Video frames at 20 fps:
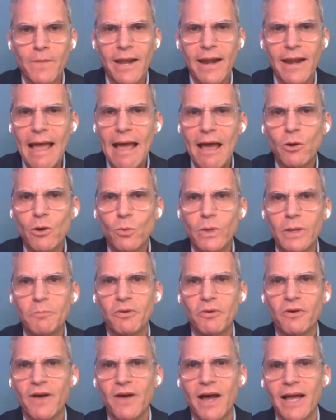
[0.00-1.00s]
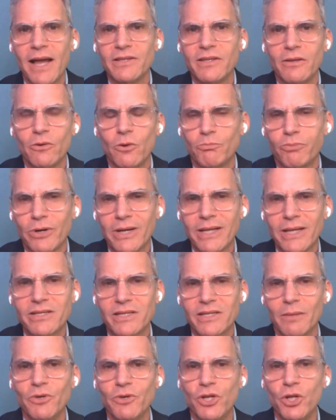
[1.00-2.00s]
and how do we provide
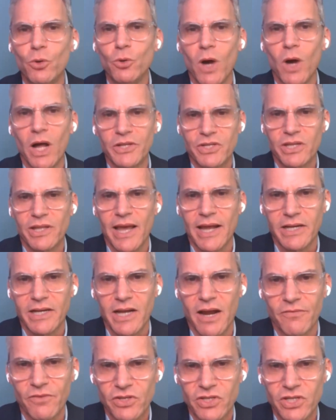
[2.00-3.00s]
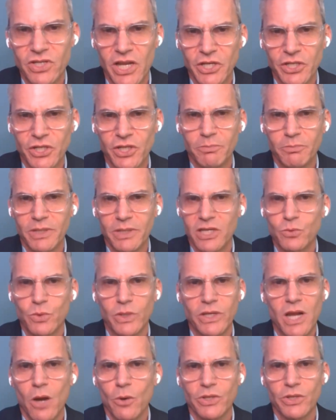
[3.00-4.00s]
or bring some nuance to that
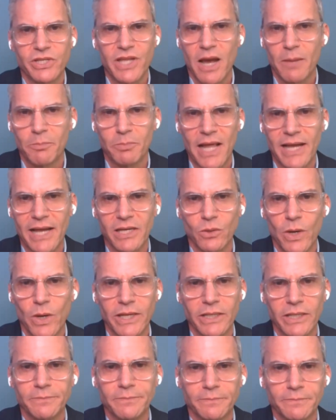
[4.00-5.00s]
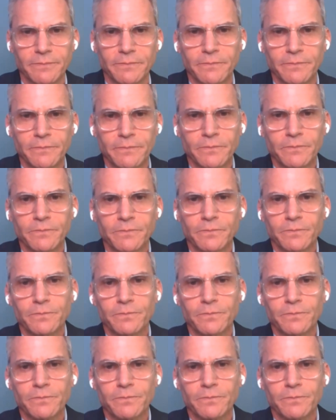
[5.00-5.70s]
conversation? Because we know it's not black and white.